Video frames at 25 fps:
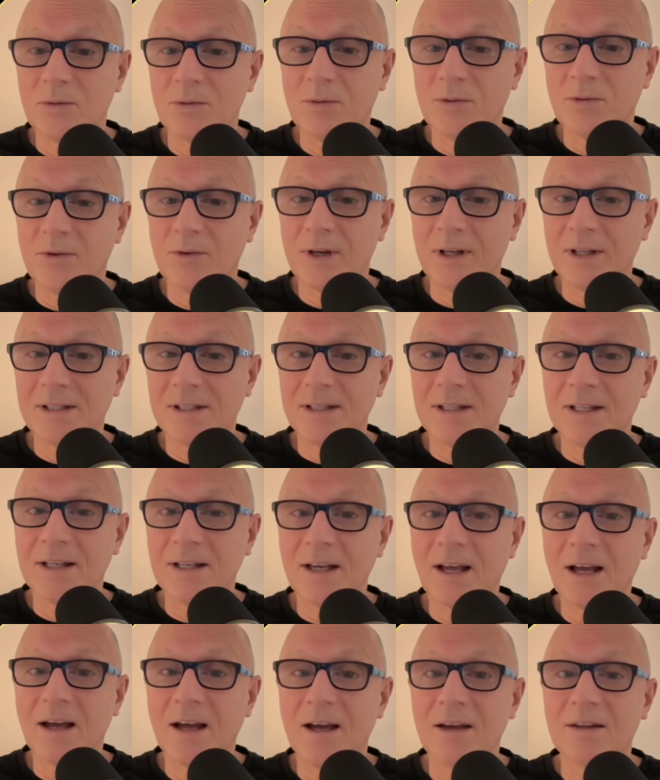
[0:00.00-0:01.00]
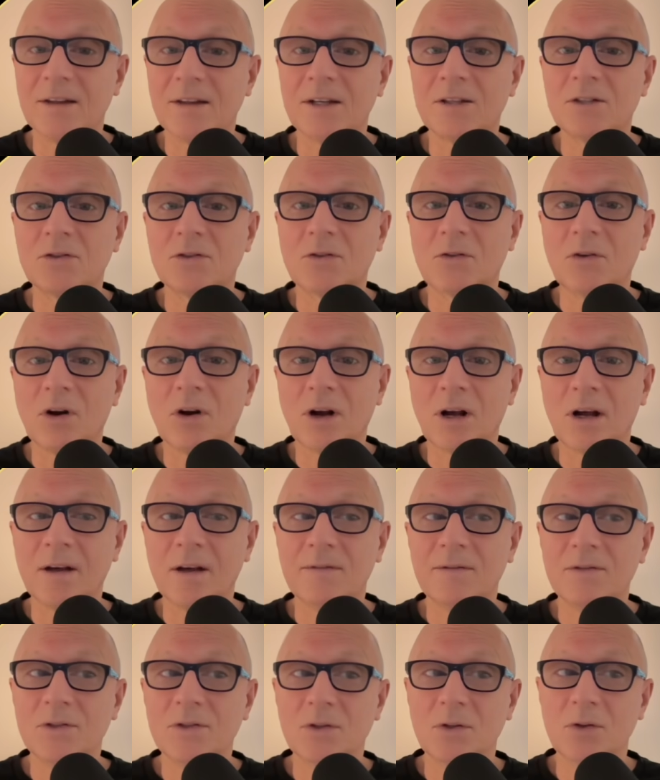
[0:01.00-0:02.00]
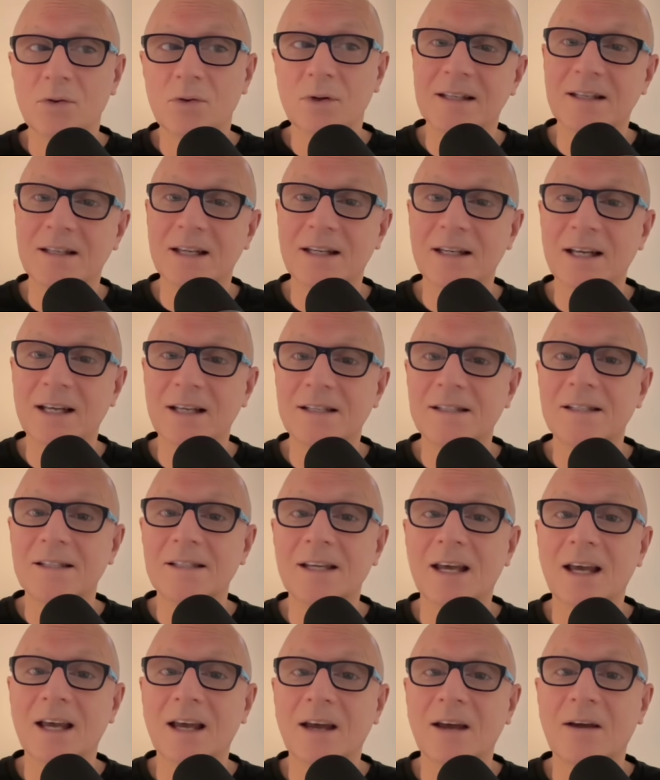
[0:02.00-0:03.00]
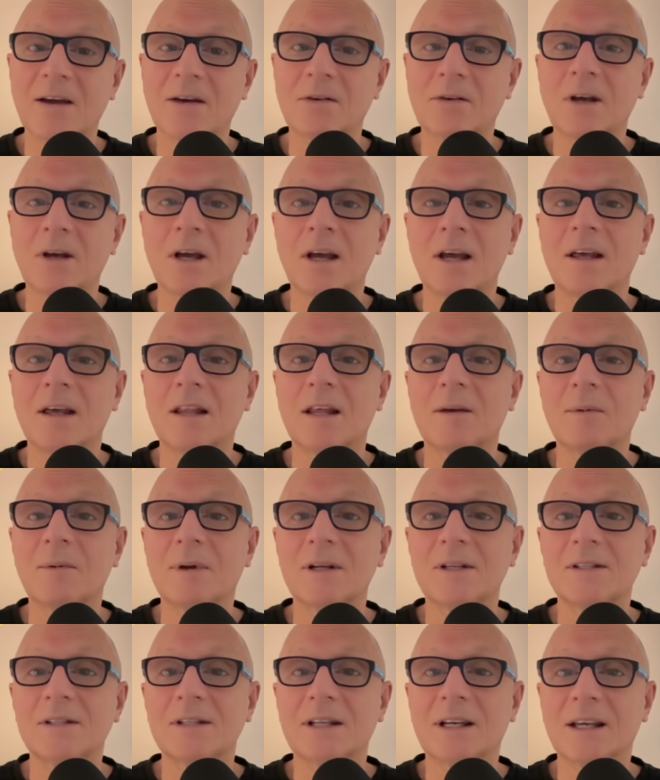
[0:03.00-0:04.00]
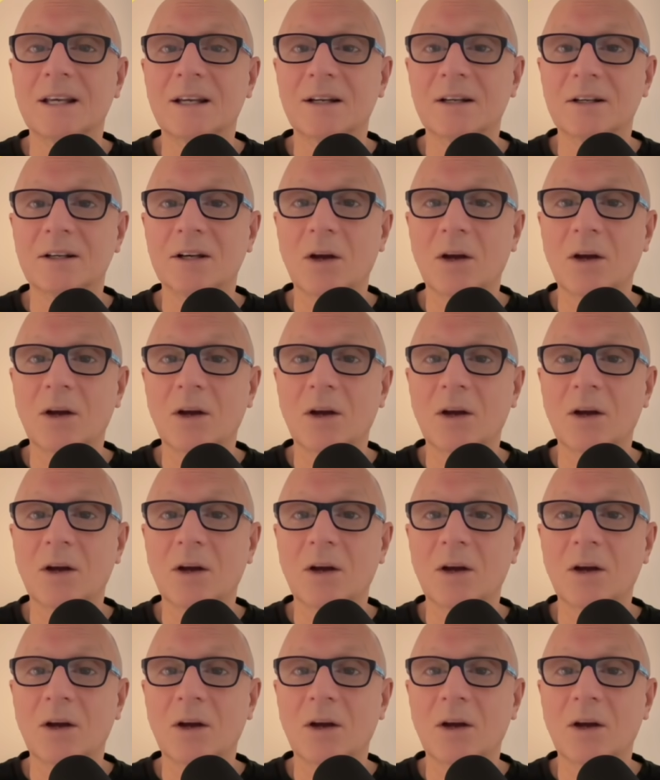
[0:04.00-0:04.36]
fix the car. They drive to the next town. They manage to get it